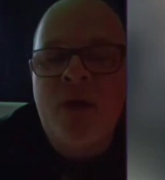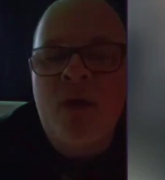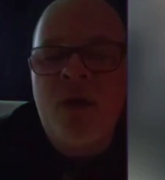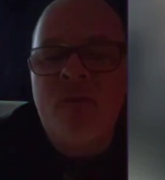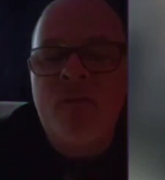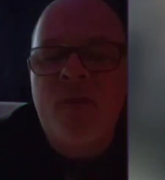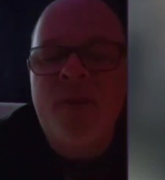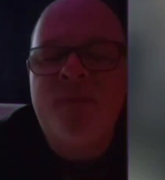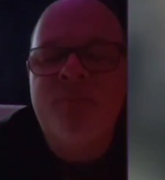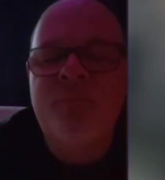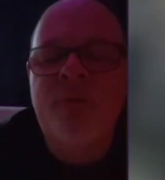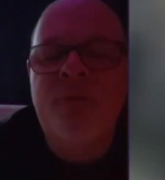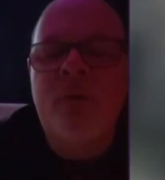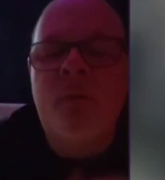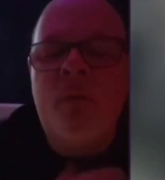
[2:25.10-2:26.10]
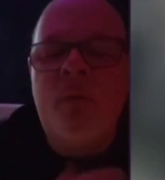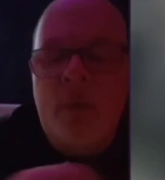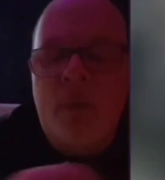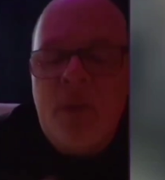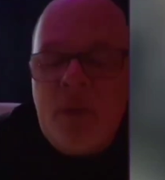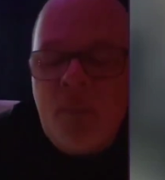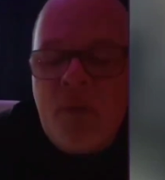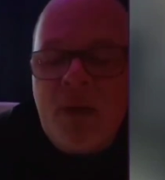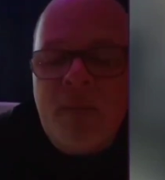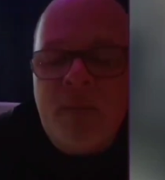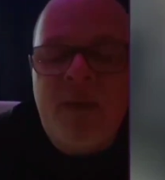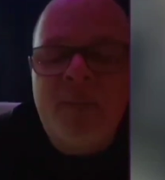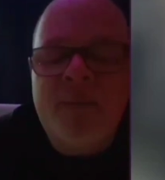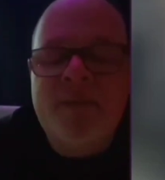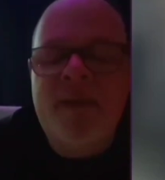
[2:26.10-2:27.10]
halfway through, and we can
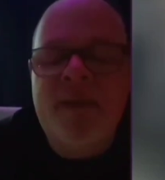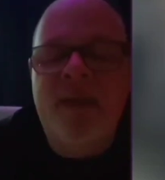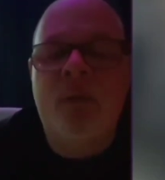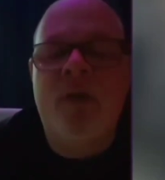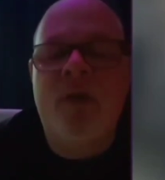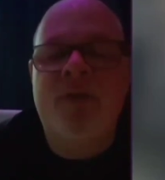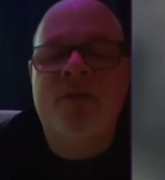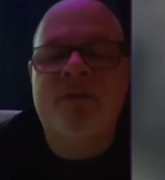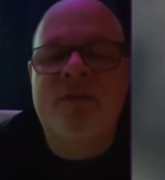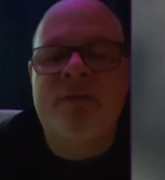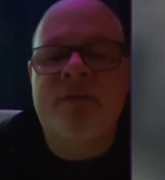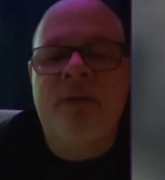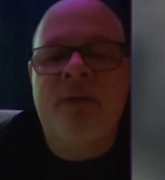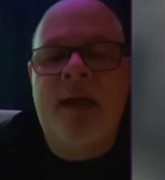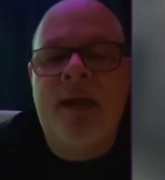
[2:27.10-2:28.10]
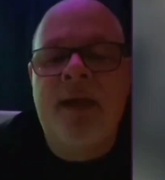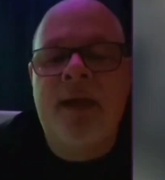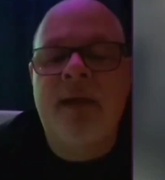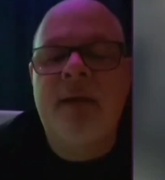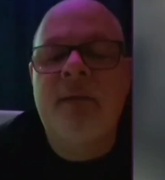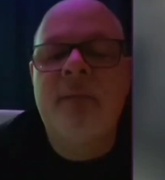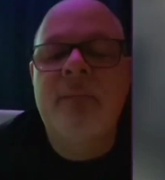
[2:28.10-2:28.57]
maybe take questions if you like.